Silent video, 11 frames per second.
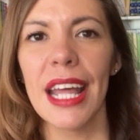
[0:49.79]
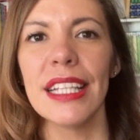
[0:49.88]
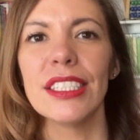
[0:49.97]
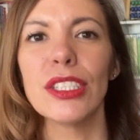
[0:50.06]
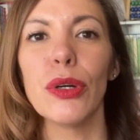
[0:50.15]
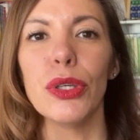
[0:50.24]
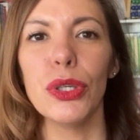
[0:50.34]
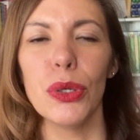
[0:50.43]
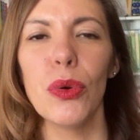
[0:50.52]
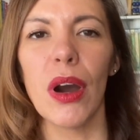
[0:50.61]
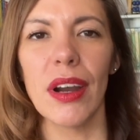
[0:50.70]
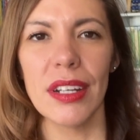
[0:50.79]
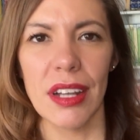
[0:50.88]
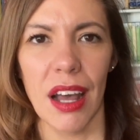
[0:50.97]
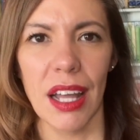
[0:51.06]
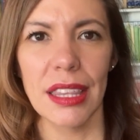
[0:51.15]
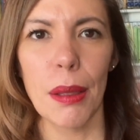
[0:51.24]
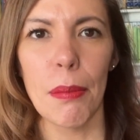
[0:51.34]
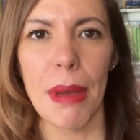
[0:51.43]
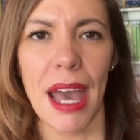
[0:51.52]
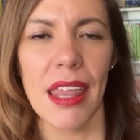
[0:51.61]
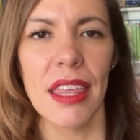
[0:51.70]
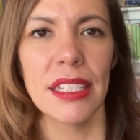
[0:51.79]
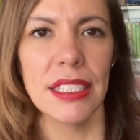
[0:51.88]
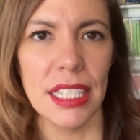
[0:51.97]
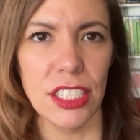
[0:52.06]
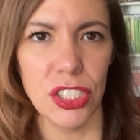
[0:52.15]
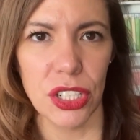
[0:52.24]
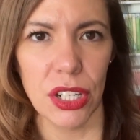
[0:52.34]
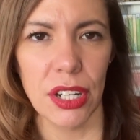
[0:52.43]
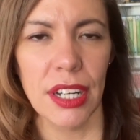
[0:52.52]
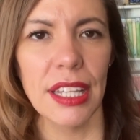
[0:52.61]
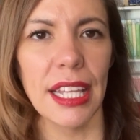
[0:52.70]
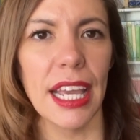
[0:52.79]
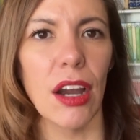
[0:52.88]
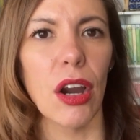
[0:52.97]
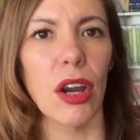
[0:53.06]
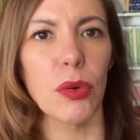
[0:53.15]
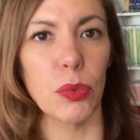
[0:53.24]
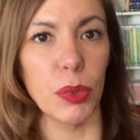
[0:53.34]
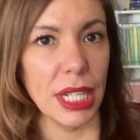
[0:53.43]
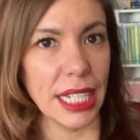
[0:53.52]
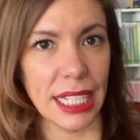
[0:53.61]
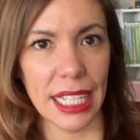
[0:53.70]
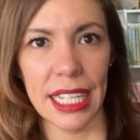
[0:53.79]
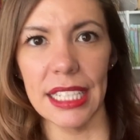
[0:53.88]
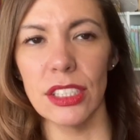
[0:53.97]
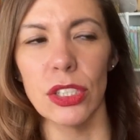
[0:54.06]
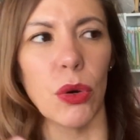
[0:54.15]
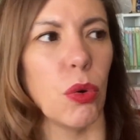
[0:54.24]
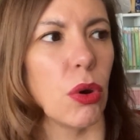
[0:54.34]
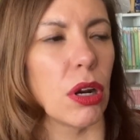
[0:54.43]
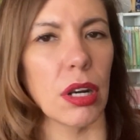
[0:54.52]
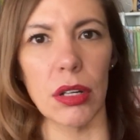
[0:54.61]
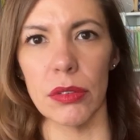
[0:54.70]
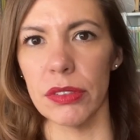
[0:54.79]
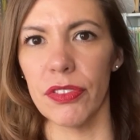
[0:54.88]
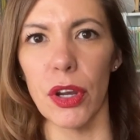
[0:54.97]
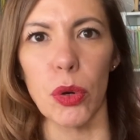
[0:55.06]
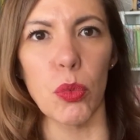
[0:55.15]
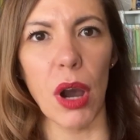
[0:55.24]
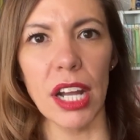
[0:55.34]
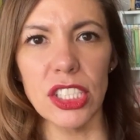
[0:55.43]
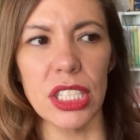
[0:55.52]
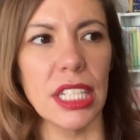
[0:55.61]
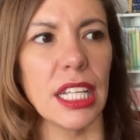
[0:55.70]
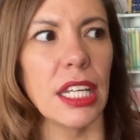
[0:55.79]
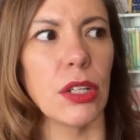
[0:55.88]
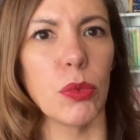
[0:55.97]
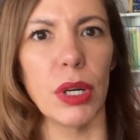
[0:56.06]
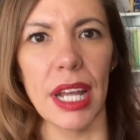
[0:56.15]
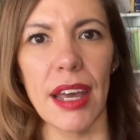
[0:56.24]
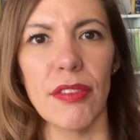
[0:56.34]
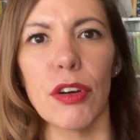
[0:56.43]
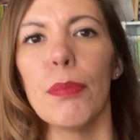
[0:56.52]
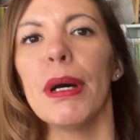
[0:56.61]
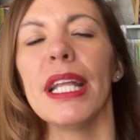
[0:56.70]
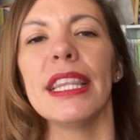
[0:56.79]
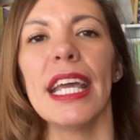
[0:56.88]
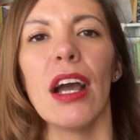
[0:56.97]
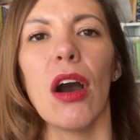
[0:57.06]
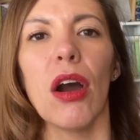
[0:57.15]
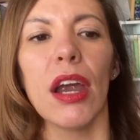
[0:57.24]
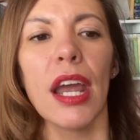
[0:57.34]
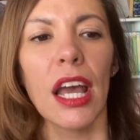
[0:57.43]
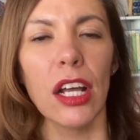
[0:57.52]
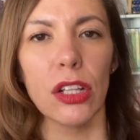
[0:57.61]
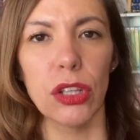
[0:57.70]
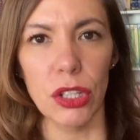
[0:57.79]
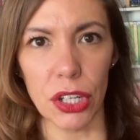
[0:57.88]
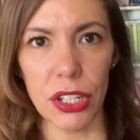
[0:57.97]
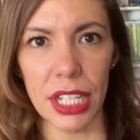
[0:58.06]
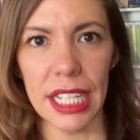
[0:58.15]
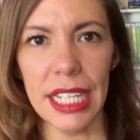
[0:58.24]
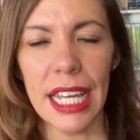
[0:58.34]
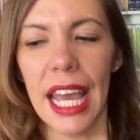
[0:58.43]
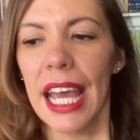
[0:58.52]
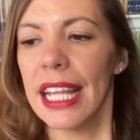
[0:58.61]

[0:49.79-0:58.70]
So you are not the math teacher. They are reading it or they're watching it, whatever, but they are learning.